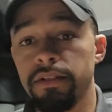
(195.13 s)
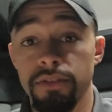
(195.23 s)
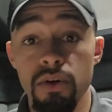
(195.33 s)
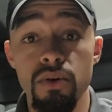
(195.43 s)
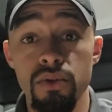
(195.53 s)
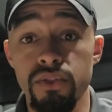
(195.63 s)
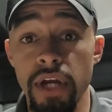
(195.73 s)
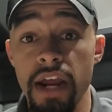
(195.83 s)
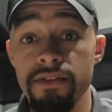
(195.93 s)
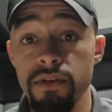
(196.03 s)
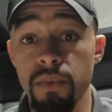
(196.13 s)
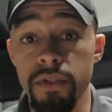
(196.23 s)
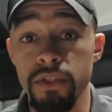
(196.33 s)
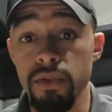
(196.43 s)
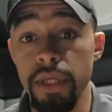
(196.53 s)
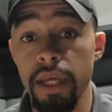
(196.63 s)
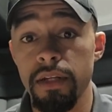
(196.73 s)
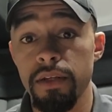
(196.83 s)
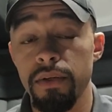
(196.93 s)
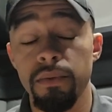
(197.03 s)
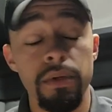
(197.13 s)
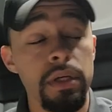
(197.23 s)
local driver, which you can do,